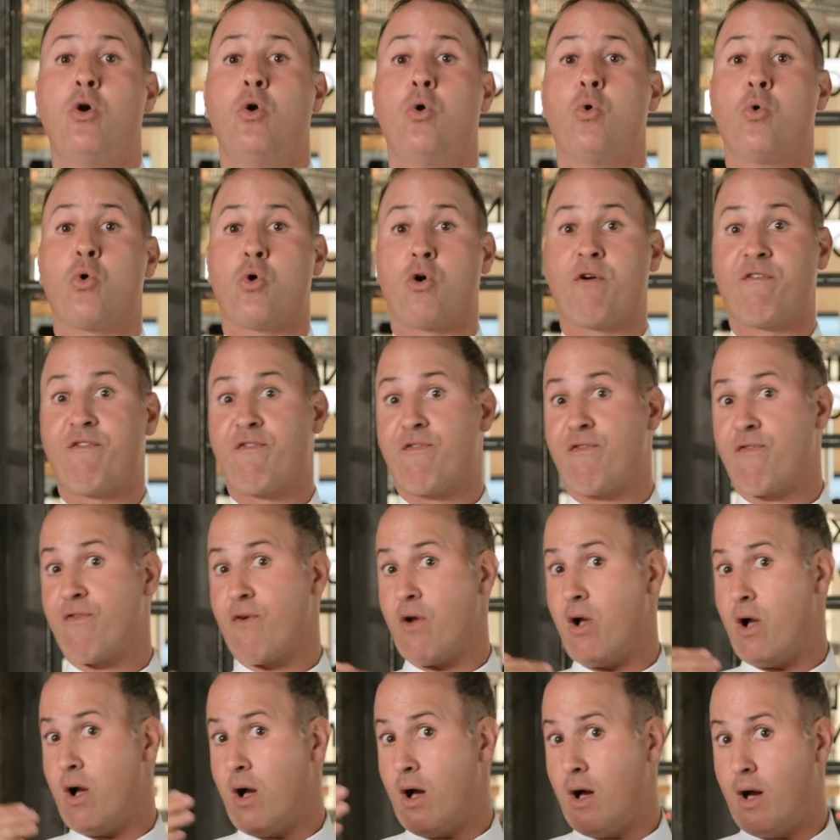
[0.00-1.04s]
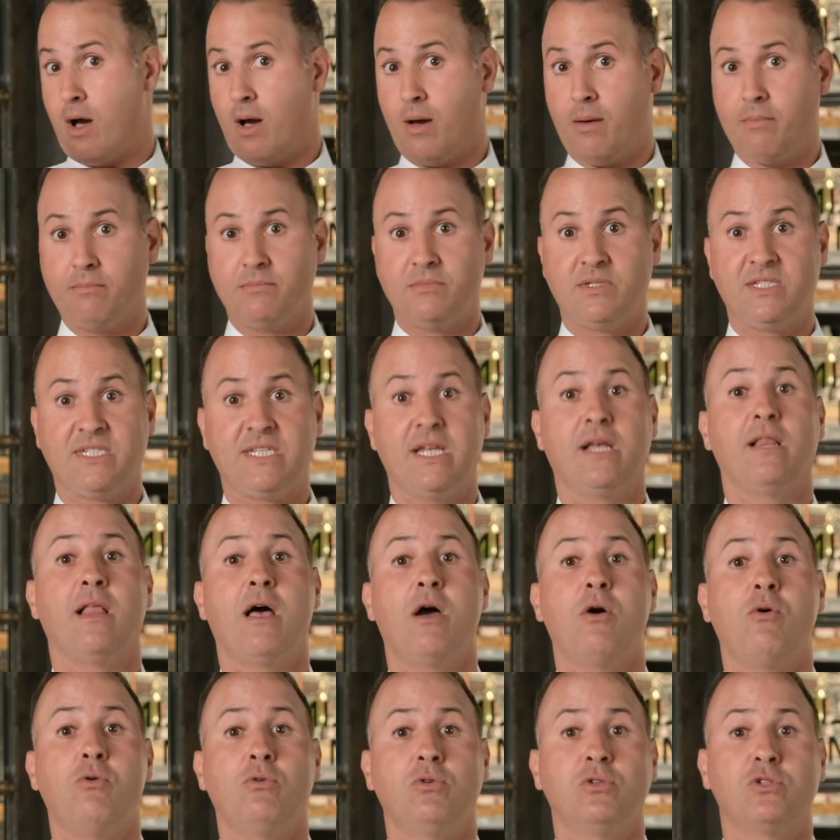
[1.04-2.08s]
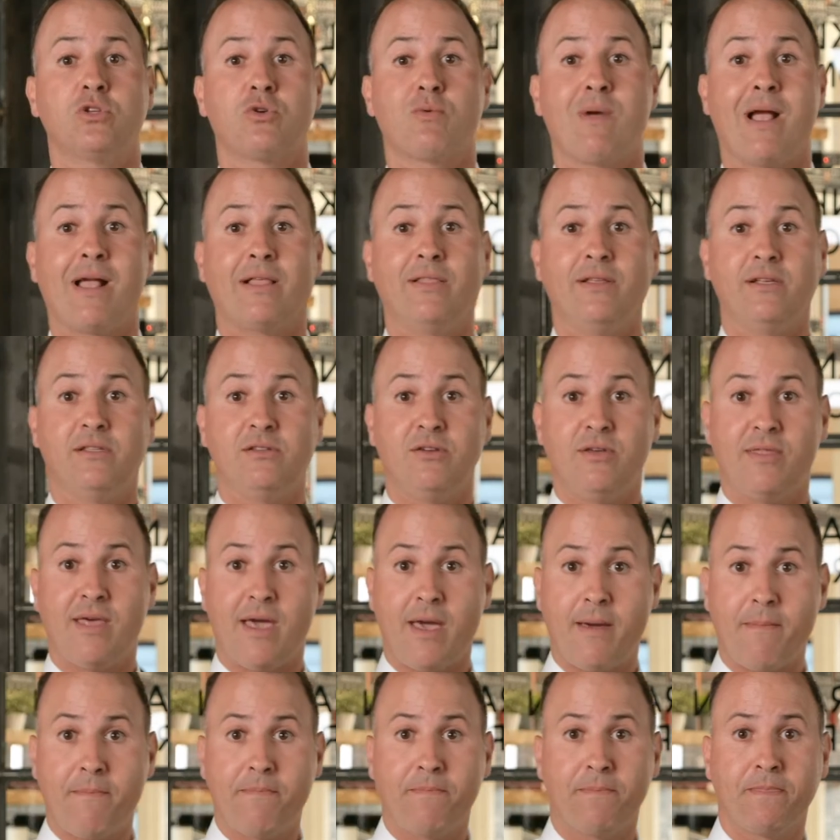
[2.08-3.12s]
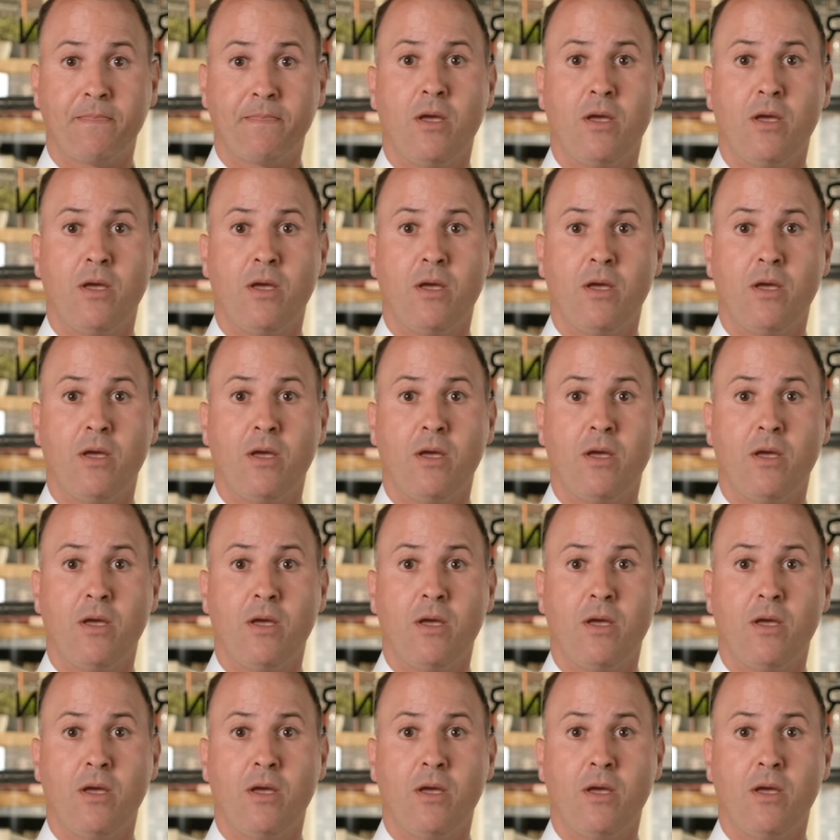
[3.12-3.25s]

or from Zillow directly to them.